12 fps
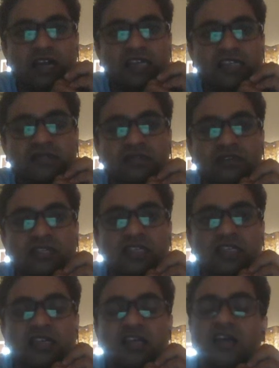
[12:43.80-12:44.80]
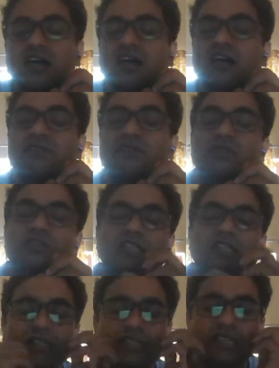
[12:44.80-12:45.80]
utilized for
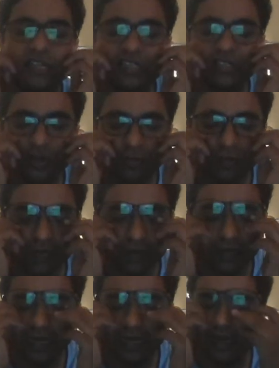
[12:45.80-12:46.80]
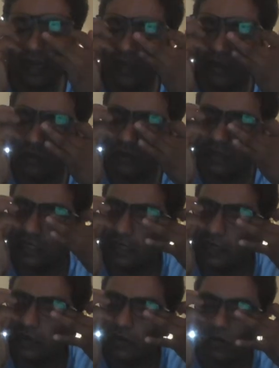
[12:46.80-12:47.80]
the generation of lift and drag over
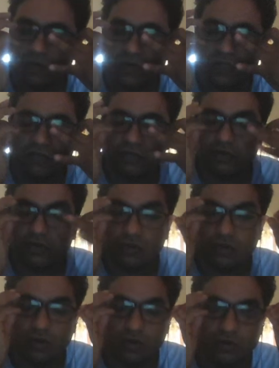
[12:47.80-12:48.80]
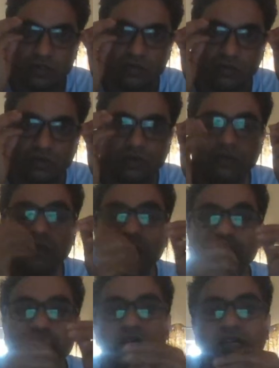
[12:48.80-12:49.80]
the flow, the
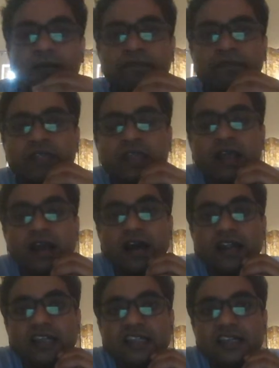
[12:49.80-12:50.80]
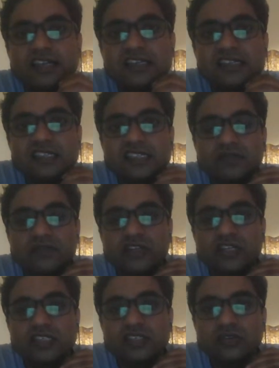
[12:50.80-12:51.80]
water. Another is the
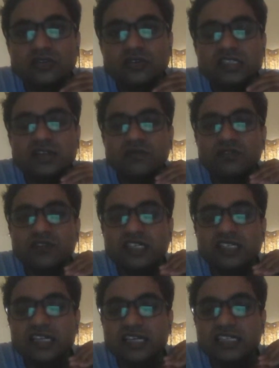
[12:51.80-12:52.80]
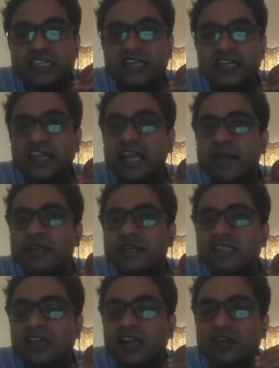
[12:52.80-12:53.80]
Savonius rotor. Savonius is a
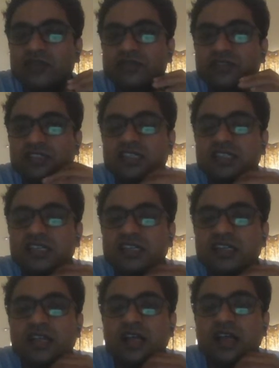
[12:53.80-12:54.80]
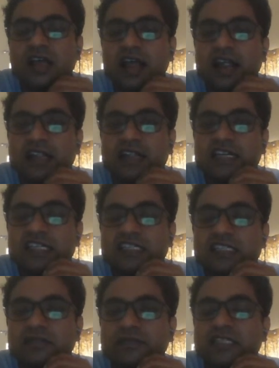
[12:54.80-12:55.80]
drag-based kind of structure, and that
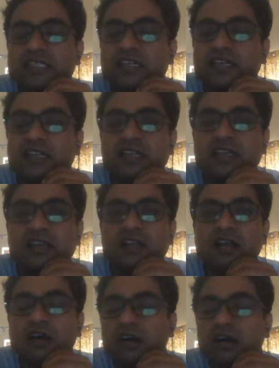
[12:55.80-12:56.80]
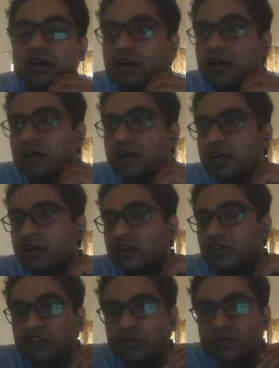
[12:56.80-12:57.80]
is basically
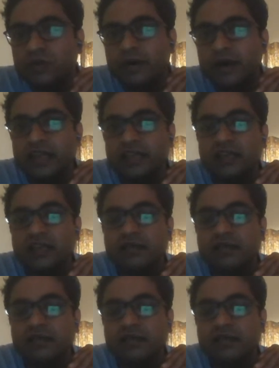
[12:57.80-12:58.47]
developed by